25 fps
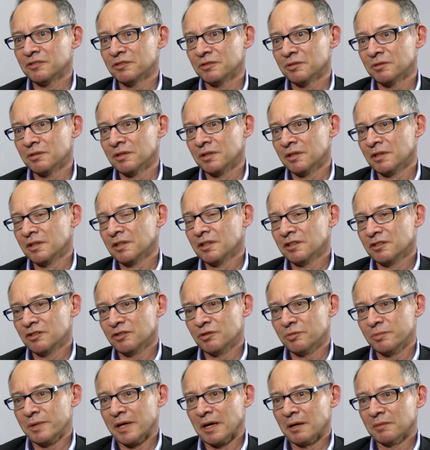
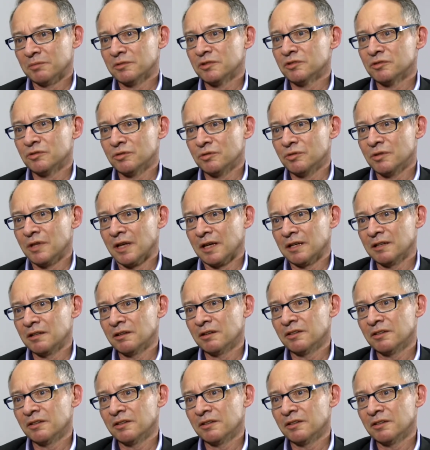to be able to do that.